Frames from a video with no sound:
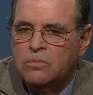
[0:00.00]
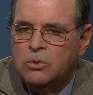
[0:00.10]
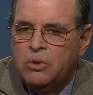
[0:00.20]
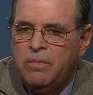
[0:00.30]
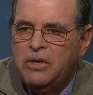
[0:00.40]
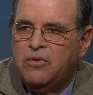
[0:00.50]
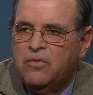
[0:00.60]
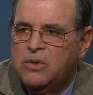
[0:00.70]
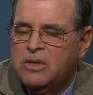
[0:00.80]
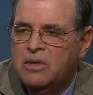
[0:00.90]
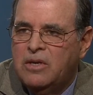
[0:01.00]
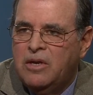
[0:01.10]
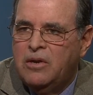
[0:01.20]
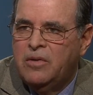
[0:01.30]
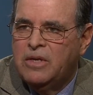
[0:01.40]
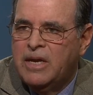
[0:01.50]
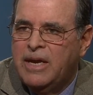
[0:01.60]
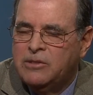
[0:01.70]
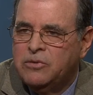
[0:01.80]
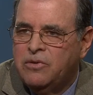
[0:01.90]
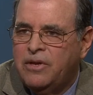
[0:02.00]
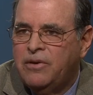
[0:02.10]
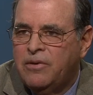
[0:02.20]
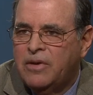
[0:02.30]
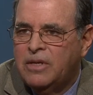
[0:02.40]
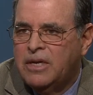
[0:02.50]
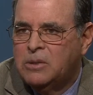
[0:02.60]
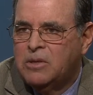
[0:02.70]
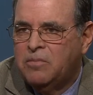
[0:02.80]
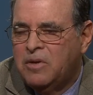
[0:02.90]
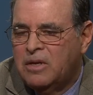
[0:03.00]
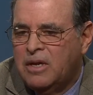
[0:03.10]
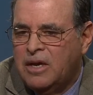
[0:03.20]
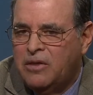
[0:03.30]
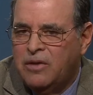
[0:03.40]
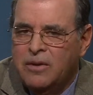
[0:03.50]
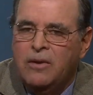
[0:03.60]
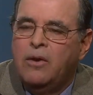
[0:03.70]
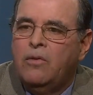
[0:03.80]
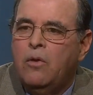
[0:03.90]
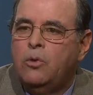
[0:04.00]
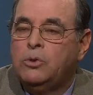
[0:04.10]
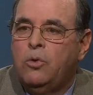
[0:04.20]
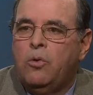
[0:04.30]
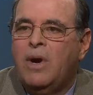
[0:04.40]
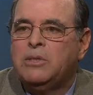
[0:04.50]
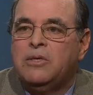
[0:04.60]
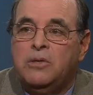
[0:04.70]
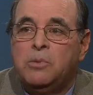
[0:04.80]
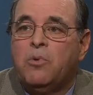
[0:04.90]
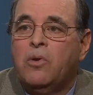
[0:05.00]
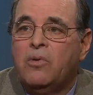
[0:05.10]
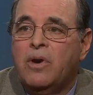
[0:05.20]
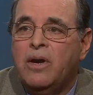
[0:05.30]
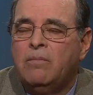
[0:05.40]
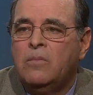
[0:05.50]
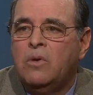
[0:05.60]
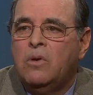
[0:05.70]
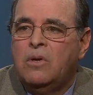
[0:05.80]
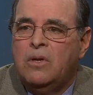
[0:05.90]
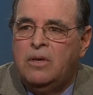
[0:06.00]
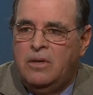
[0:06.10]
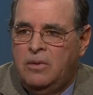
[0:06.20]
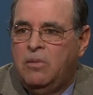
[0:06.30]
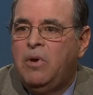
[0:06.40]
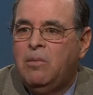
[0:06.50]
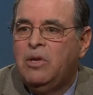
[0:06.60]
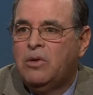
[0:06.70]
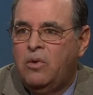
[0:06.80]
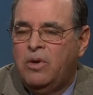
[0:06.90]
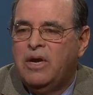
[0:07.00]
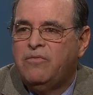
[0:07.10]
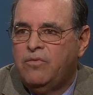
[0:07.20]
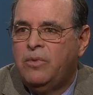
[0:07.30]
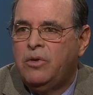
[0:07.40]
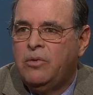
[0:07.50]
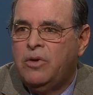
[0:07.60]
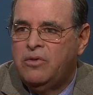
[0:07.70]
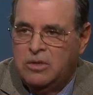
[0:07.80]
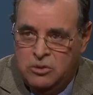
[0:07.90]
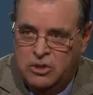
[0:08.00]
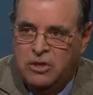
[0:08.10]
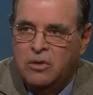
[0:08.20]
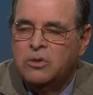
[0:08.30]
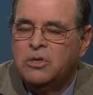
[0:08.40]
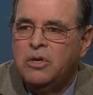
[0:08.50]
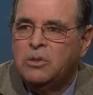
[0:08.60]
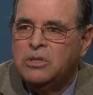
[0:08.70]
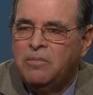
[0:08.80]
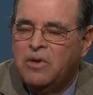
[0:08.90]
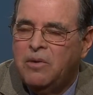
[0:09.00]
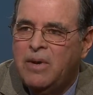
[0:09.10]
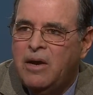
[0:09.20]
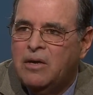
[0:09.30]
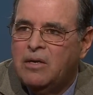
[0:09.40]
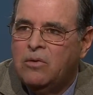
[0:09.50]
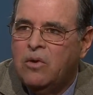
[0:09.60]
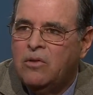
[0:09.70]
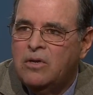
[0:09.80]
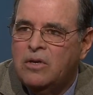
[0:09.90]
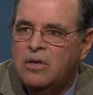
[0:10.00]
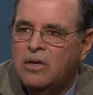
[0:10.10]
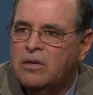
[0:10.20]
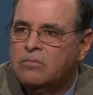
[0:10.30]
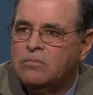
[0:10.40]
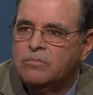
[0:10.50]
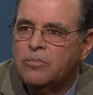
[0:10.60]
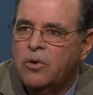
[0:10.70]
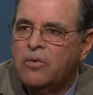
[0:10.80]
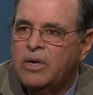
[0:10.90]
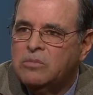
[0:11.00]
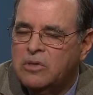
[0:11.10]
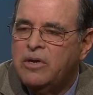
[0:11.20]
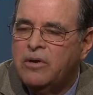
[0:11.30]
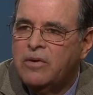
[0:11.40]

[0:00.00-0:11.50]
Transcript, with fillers: tremendous facility here in the Kasser Theater, and that's something that I think those who are watching this program in the public who are not familiar with it should know, should know something about it and all the uh, programs there,